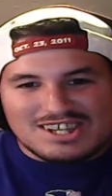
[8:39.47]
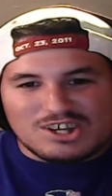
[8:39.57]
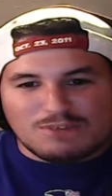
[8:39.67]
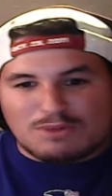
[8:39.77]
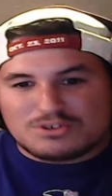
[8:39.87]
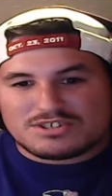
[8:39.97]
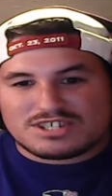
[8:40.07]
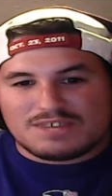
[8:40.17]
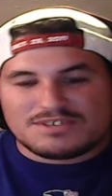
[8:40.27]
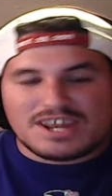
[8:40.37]
you know, most of the
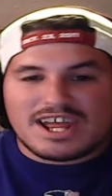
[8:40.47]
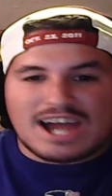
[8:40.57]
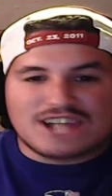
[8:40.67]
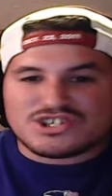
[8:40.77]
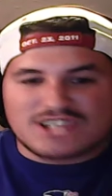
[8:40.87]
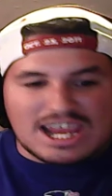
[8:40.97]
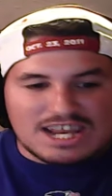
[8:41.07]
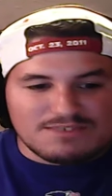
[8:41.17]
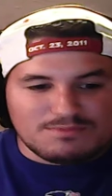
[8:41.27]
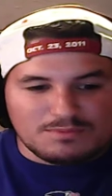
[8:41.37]
stuff today, I just hate
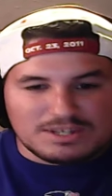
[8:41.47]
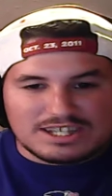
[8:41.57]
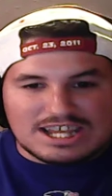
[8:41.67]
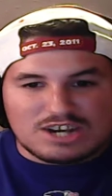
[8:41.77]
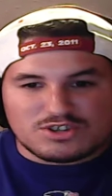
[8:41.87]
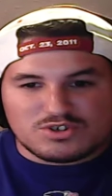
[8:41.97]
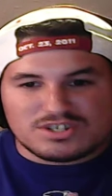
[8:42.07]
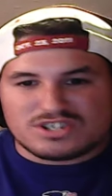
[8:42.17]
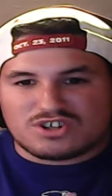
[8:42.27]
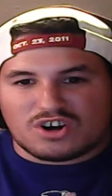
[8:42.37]
it from the get As soon as
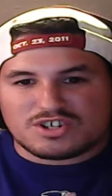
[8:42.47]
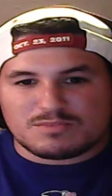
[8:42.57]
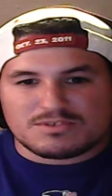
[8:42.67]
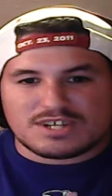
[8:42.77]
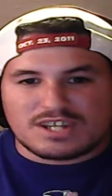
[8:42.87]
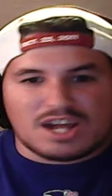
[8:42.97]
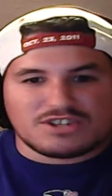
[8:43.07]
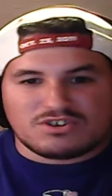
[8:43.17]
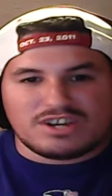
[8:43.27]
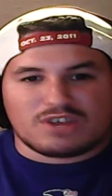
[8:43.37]
it starts, I'm just like, nah,
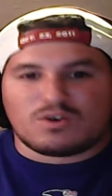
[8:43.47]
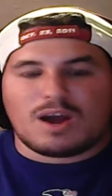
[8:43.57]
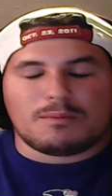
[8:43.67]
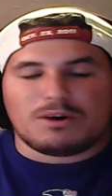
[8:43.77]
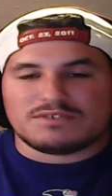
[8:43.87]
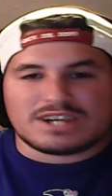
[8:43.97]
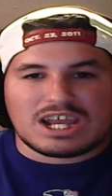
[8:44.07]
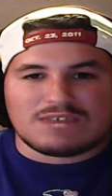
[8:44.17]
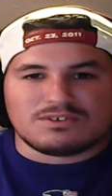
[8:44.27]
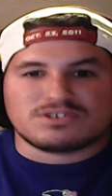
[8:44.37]
turn that crap off. I
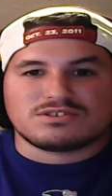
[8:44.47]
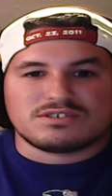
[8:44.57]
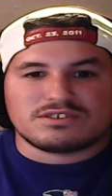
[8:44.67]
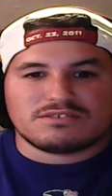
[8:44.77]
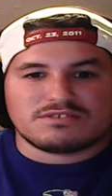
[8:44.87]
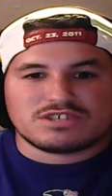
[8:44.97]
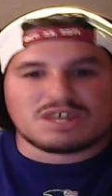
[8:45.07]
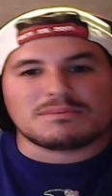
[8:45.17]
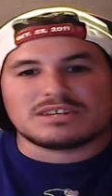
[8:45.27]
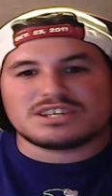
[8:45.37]
can't even
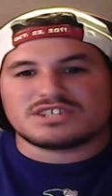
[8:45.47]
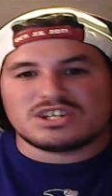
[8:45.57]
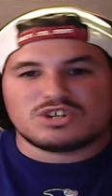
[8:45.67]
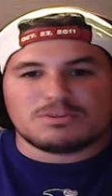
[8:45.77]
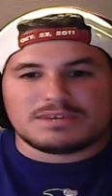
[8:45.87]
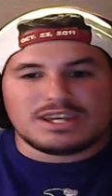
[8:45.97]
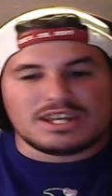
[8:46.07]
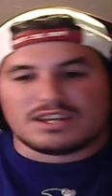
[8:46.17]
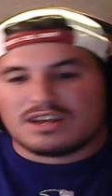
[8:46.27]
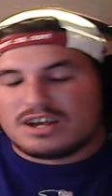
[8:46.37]
stomach listening to the
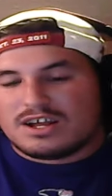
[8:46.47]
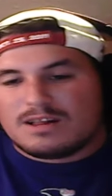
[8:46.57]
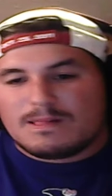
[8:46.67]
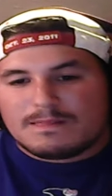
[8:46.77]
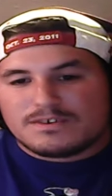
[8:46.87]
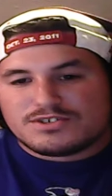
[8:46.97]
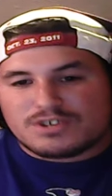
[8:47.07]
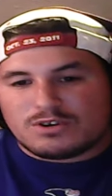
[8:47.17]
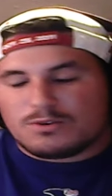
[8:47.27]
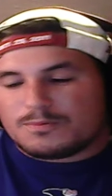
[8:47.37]
beginning.
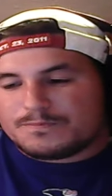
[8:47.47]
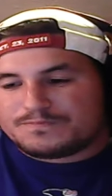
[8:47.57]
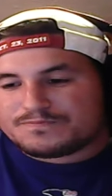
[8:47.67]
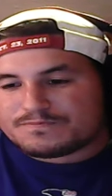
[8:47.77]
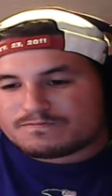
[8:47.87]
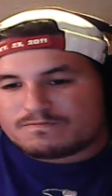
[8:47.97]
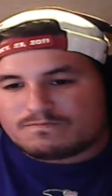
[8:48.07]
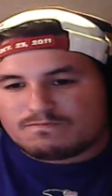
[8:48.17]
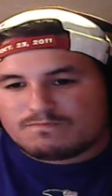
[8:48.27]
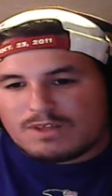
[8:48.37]
So,
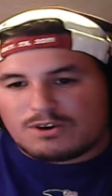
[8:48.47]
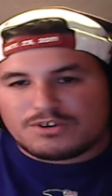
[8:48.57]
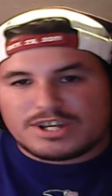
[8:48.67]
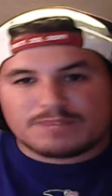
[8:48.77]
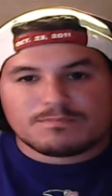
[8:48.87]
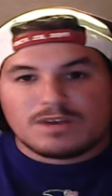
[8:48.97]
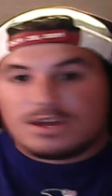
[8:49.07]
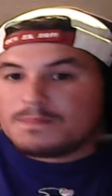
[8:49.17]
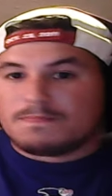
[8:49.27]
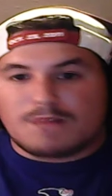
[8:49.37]
I don't know, Nick,
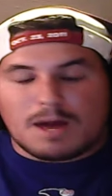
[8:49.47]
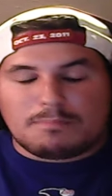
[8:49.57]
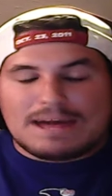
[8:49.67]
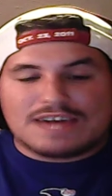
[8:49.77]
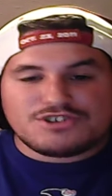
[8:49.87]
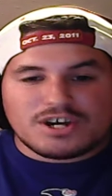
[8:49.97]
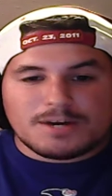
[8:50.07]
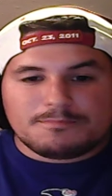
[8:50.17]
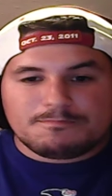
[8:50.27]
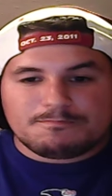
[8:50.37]
not a bad
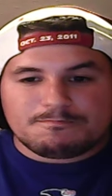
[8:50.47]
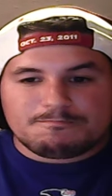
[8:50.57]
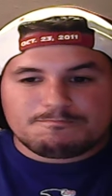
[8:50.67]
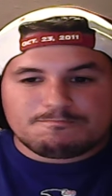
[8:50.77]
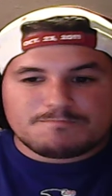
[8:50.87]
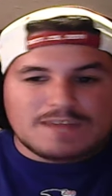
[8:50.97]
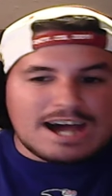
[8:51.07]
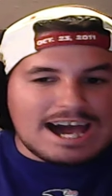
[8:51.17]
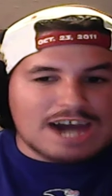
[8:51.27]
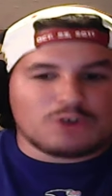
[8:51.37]
job.
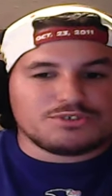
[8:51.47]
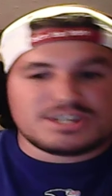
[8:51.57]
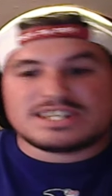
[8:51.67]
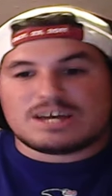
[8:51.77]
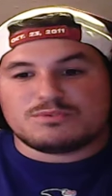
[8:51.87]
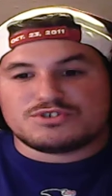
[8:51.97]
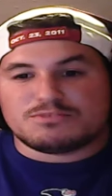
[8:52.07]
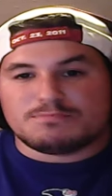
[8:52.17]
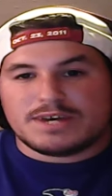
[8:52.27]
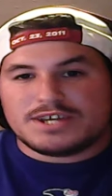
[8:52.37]
I don't think that was your
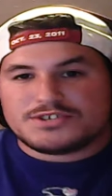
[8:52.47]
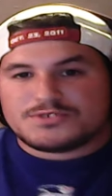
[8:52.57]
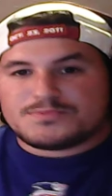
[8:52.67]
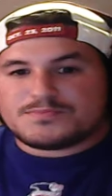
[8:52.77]
best,